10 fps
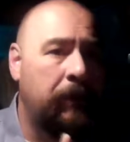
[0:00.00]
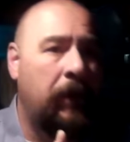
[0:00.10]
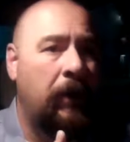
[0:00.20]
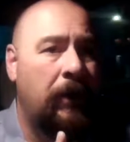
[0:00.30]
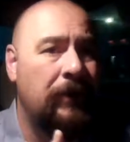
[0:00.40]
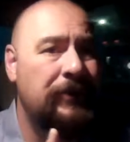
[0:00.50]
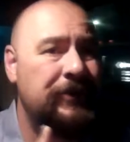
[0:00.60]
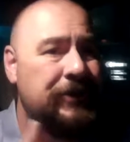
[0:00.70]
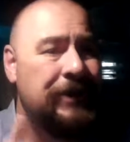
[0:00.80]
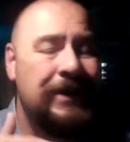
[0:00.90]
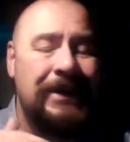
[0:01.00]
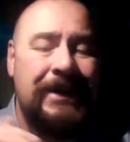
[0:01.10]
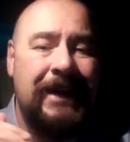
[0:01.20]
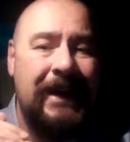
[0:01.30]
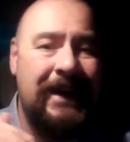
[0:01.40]
purge
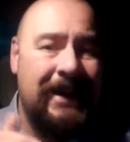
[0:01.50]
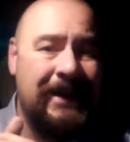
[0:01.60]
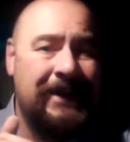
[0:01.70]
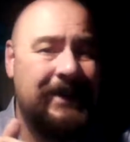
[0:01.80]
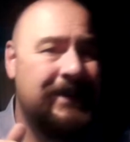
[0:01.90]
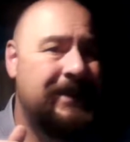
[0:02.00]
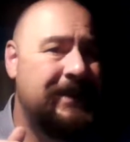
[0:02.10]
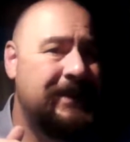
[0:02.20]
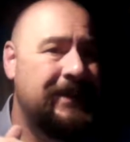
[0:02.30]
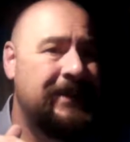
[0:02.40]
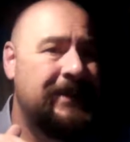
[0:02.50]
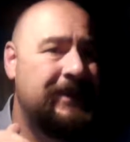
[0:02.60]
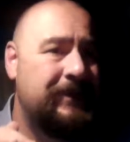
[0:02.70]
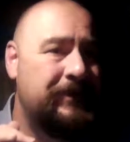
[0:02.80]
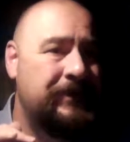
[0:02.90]
and
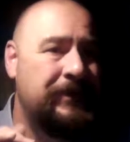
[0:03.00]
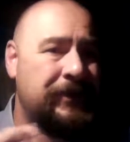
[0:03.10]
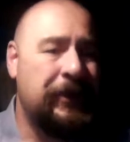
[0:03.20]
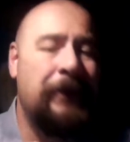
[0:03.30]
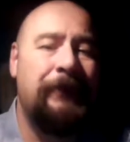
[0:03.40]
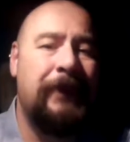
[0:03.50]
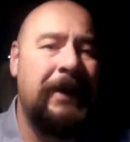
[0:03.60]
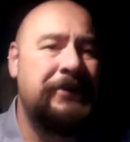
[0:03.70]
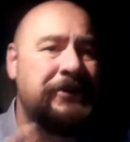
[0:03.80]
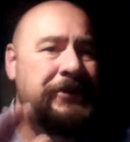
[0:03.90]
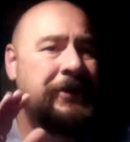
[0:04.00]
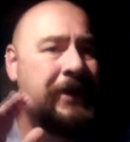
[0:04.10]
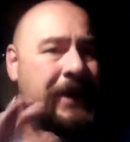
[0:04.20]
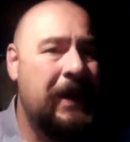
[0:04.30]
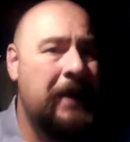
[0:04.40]
start fresh
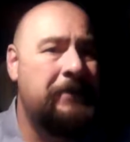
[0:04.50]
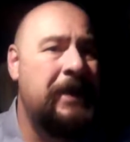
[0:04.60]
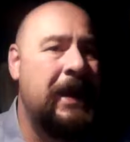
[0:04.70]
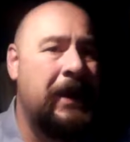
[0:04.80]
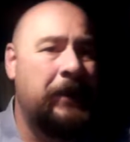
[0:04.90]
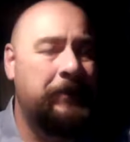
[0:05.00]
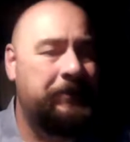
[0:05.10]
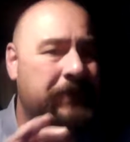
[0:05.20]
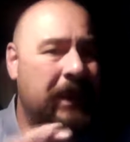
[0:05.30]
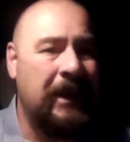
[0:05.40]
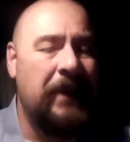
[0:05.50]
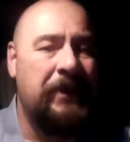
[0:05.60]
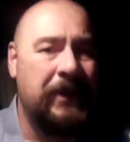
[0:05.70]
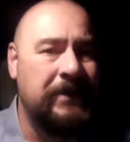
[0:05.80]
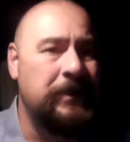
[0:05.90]
up there and get
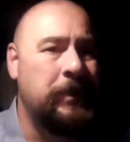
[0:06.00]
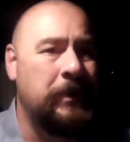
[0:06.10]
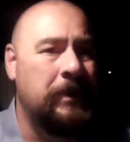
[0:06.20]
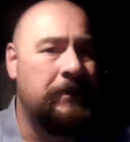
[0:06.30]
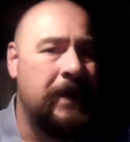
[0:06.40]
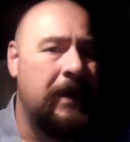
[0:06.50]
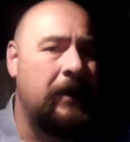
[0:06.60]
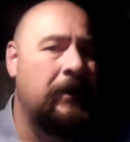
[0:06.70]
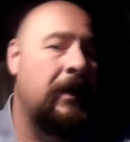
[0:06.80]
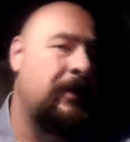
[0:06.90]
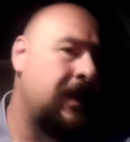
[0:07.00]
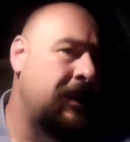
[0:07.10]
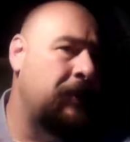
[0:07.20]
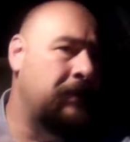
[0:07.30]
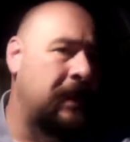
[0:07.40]
things in order up there and then
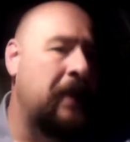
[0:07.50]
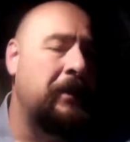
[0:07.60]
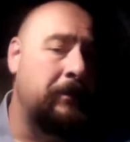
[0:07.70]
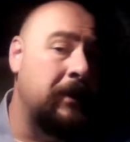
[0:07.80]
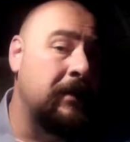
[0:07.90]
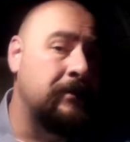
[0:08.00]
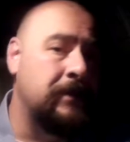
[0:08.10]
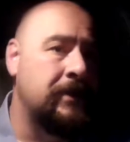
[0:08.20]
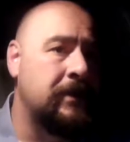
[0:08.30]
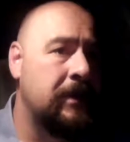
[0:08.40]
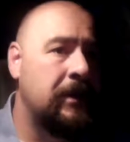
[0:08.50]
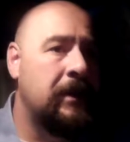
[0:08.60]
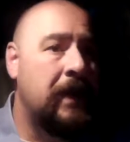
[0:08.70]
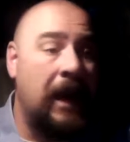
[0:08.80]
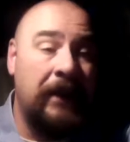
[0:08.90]
it'll be down to the basement
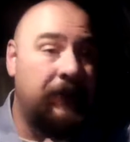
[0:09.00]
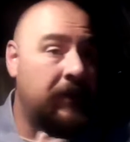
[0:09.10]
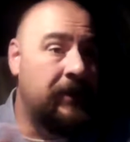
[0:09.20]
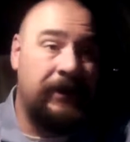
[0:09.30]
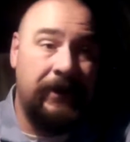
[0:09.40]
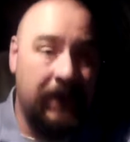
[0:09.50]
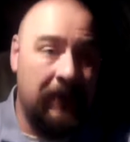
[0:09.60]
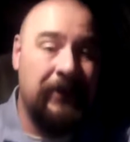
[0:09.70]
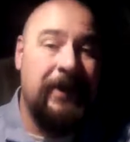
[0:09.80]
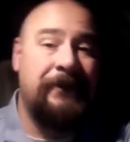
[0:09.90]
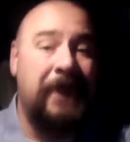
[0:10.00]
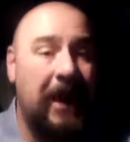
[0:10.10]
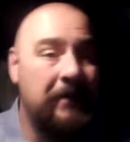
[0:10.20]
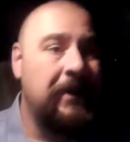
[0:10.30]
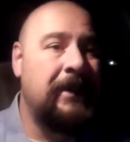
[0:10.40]
and if it's there's enough
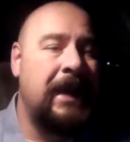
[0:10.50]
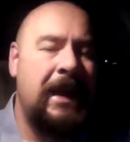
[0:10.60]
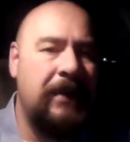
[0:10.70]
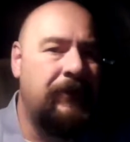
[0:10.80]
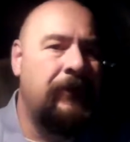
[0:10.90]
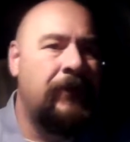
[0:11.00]
time in a day if